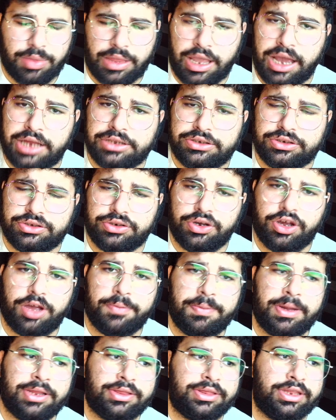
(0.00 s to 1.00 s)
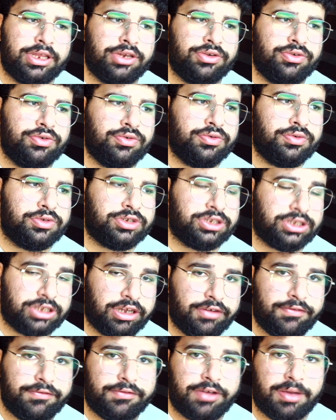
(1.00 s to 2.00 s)
And to talk about the new
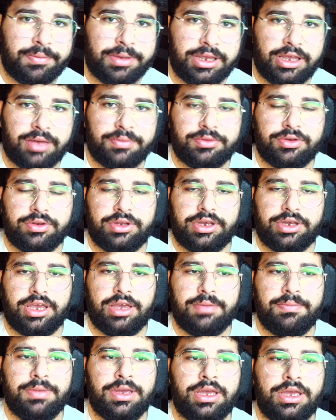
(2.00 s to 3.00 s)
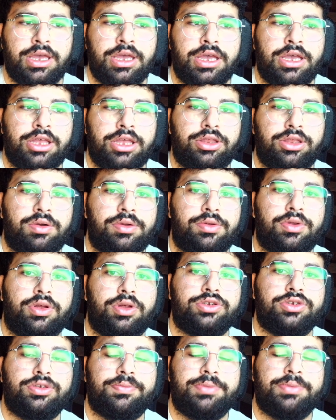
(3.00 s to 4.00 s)
stuff coming up to the game, there will
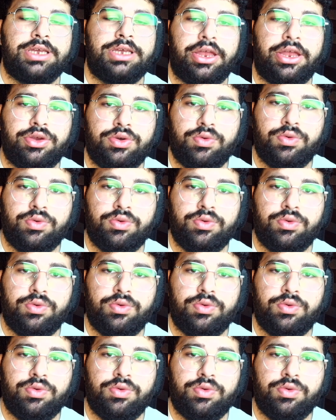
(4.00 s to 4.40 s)
also be a new